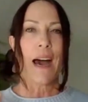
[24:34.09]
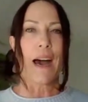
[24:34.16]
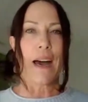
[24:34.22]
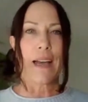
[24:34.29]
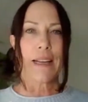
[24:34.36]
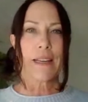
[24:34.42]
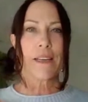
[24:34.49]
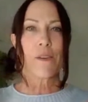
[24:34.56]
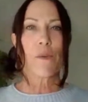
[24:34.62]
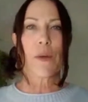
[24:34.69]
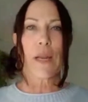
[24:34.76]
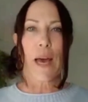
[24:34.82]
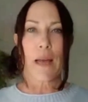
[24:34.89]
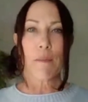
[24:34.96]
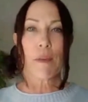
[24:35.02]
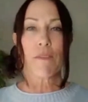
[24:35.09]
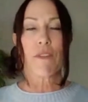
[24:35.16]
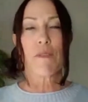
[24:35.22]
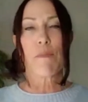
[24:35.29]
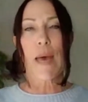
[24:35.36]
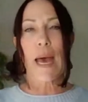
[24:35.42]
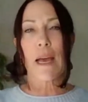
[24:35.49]
I know when I'm
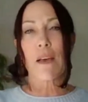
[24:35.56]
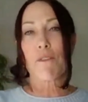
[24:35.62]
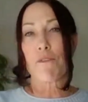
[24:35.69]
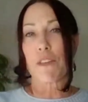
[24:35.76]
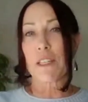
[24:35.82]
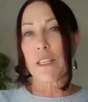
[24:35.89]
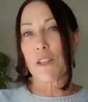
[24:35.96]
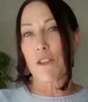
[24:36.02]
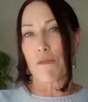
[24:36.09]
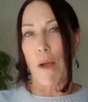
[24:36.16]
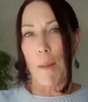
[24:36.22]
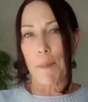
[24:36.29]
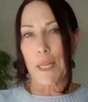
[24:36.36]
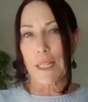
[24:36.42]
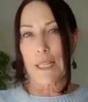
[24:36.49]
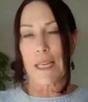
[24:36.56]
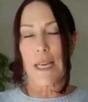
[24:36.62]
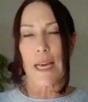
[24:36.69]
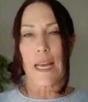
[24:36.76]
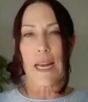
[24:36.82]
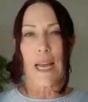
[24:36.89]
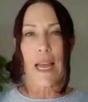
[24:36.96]
giving back
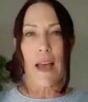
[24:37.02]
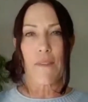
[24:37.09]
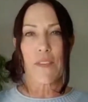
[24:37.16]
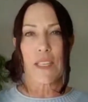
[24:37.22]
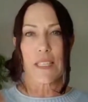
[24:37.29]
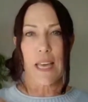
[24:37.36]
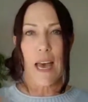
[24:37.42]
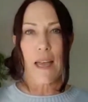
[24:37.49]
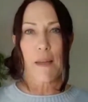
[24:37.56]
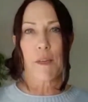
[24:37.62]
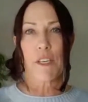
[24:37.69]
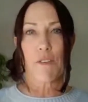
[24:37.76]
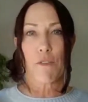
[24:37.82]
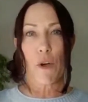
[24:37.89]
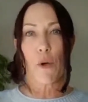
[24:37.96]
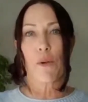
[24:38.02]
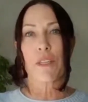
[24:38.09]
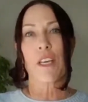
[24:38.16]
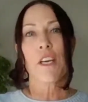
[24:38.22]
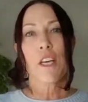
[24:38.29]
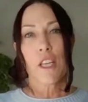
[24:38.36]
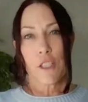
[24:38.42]
philanthropically and I have the time to devote
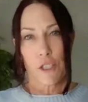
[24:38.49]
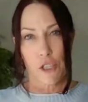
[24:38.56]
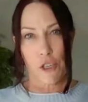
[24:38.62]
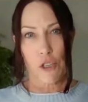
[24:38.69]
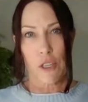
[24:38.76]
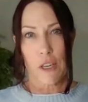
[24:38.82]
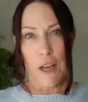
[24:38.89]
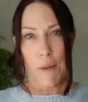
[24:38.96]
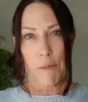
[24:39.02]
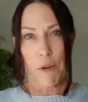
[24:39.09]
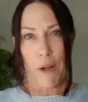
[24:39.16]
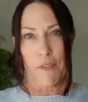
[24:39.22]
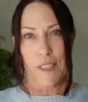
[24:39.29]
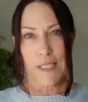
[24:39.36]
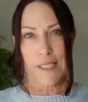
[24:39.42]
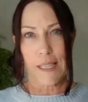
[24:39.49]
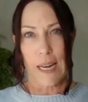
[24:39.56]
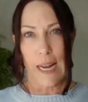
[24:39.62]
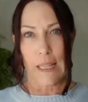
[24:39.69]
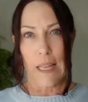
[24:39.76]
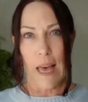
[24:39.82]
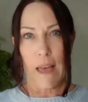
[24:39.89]
to the nonprofits that
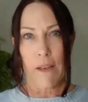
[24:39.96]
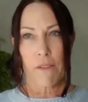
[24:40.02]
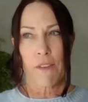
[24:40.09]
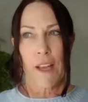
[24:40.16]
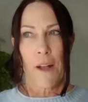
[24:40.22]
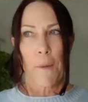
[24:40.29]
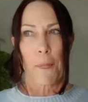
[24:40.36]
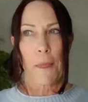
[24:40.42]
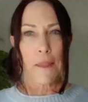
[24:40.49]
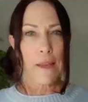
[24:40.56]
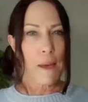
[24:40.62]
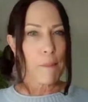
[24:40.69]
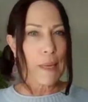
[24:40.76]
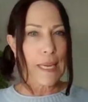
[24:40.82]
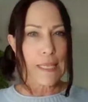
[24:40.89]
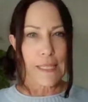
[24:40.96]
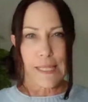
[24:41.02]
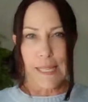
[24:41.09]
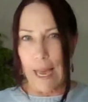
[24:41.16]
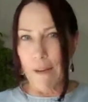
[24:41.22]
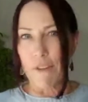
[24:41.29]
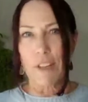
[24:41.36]
I love, then that means
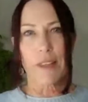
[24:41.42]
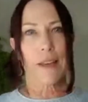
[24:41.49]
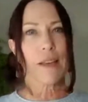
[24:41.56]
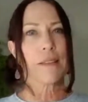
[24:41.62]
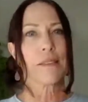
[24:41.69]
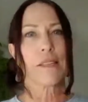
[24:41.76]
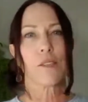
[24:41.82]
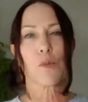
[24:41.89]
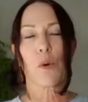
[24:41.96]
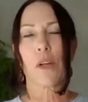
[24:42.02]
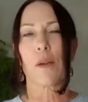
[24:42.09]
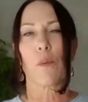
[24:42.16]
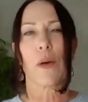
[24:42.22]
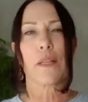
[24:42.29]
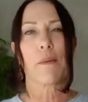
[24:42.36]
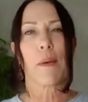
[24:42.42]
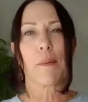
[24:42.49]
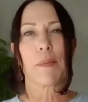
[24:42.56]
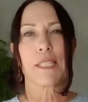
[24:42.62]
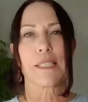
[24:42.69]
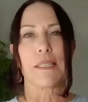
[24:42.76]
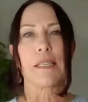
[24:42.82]
everything else is working well in my
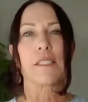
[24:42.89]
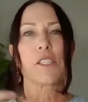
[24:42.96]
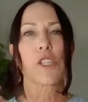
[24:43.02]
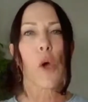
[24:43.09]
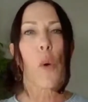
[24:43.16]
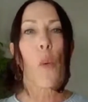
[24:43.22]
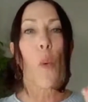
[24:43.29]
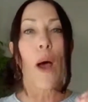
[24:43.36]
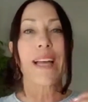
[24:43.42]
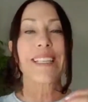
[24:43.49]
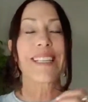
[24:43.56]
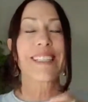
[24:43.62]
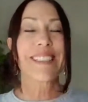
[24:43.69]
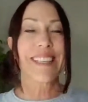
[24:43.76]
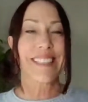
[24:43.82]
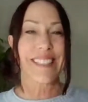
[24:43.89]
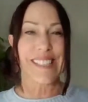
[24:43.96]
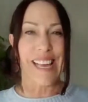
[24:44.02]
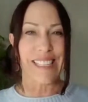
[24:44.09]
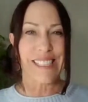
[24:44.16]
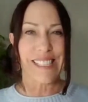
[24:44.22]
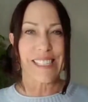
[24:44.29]
business. So what does
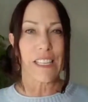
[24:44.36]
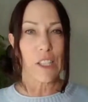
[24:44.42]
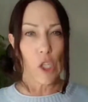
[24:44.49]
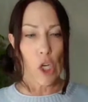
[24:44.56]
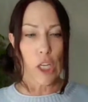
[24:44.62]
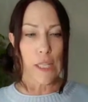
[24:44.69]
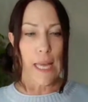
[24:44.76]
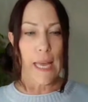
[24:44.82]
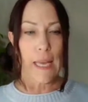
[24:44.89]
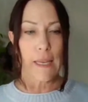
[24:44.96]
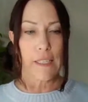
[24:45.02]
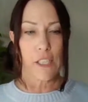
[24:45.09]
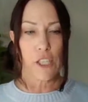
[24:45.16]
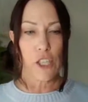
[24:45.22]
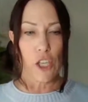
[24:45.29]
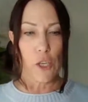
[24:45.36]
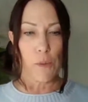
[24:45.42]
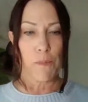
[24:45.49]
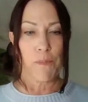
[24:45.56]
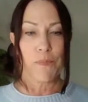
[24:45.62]
success look like to you?